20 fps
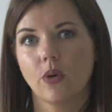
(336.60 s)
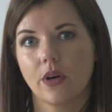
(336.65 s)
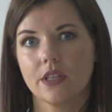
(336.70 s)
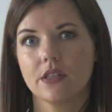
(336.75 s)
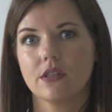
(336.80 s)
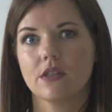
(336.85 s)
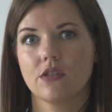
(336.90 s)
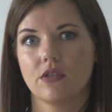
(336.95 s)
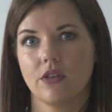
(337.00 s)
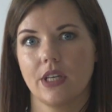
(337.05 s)

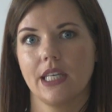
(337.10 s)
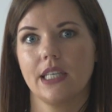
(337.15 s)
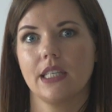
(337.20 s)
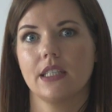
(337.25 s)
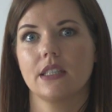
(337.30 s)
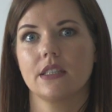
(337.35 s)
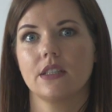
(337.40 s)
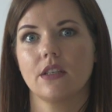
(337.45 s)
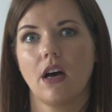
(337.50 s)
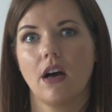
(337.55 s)
was
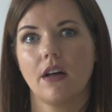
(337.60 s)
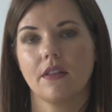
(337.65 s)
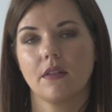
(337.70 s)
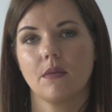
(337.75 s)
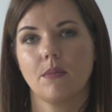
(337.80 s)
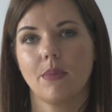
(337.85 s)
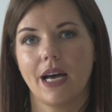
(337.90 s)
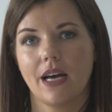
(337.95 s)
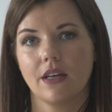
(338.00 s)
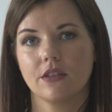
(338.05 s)
triggered on
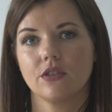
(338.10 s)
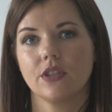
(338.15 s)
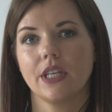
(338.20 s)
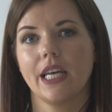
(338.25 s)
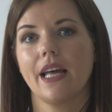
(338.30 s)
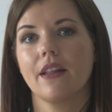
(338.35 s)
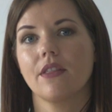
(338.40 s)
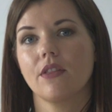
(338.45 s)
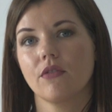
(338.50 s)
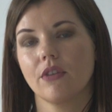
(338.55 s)
the
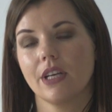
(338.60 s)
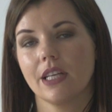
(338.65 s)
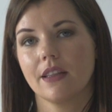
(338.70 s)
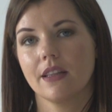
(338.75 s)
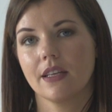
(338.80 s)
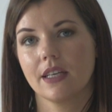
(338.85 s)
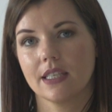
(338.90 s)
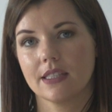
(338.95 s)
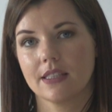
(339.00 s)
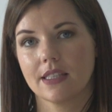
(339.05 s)
boundary at
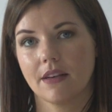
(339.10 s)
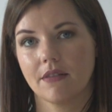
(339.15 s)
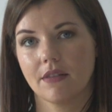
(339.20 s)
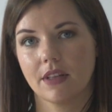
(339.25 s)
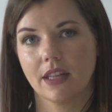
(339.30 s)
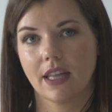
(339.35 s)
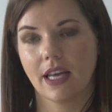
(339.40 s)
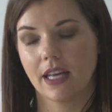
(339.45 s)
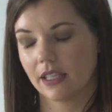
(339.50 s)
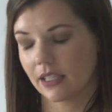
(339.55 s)

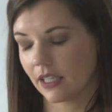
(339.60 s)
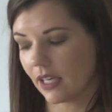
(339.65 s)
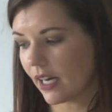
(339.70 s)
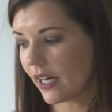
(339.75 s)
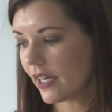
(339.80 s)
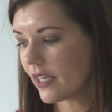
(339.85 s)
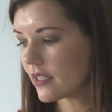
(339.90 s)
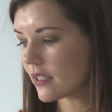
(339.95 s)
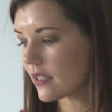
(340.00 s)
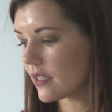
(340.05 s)
3:37 that
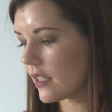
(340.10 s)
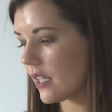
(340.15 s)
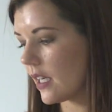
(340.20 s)
night.